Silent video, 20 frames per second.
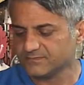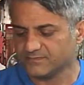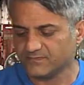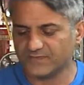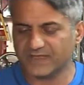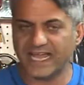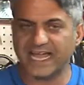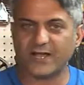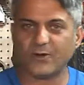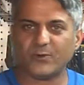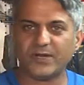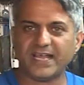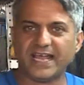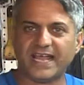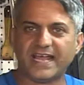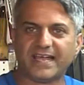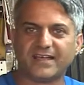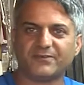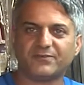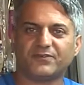Now we
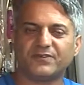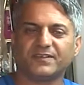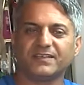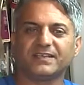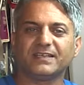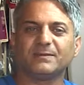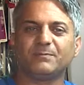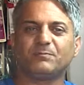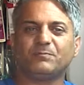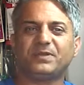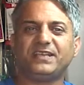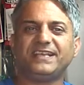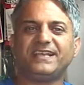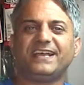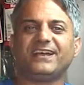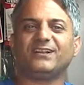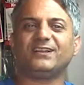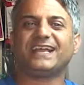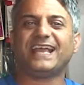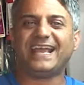have
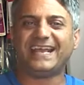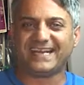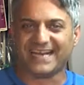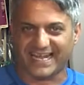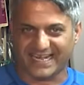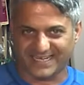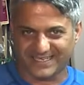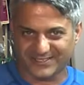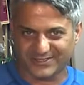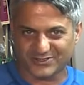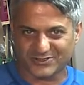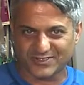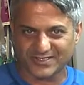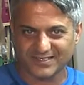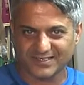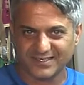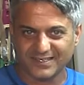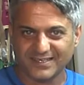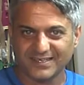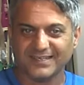PL8X.
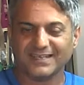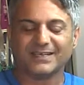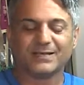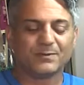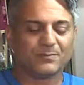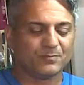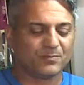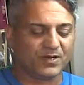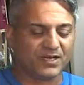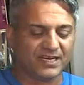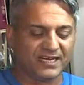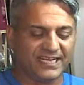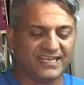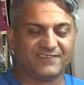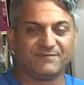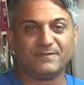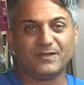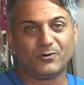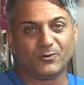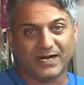
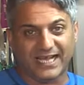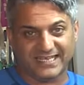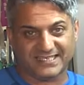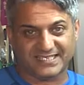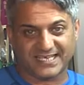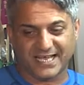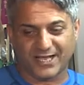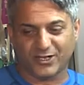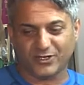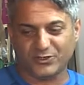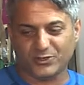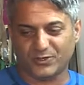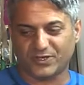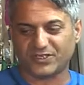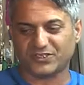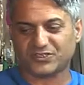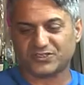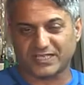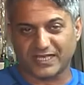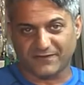Believe me when I tell you,
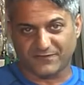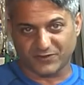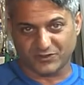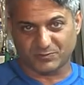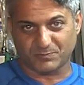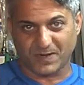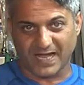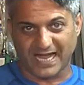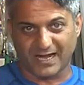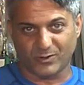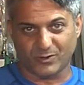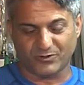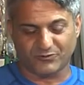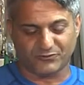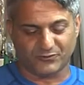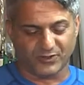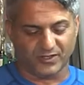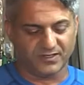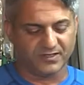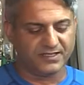this stuff is
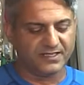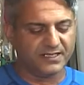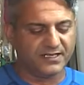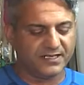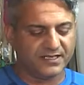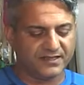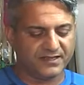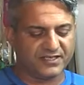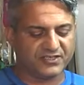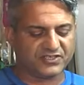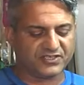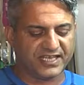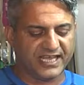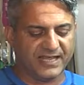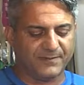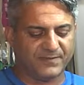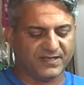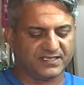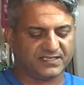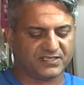powerful. This
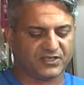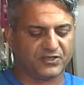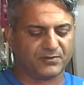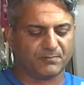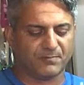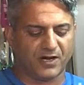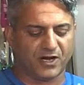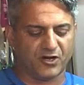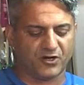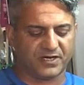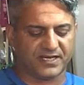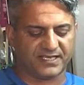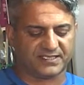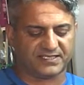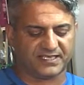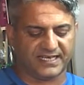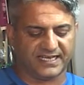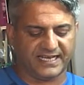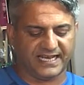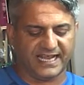came into the market,
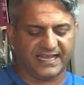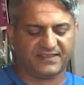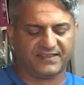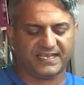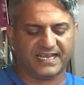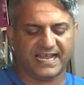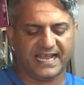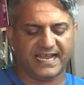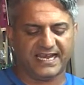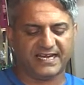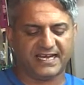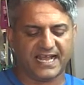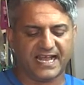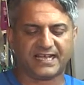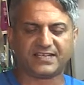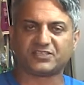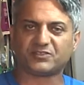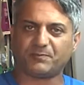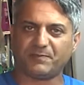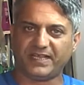and again, the
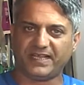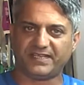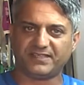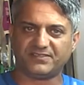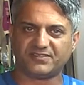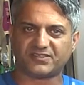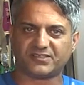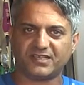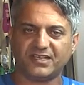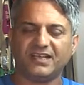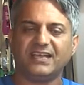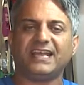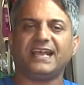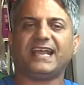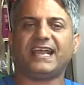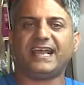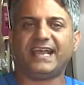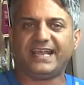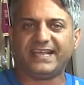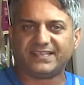8X means
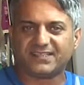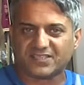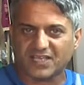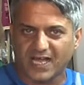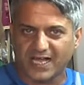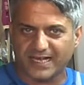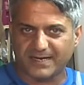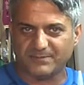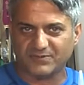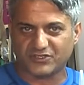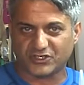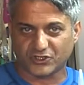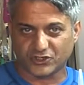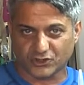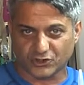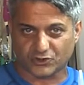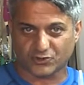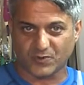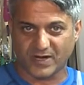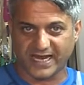8 times the
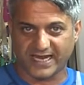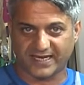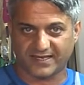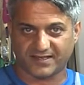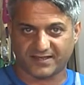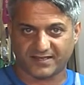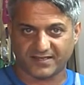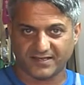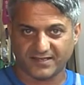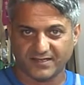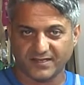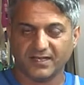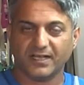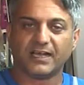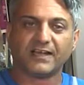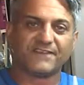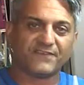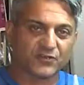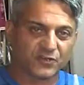strength of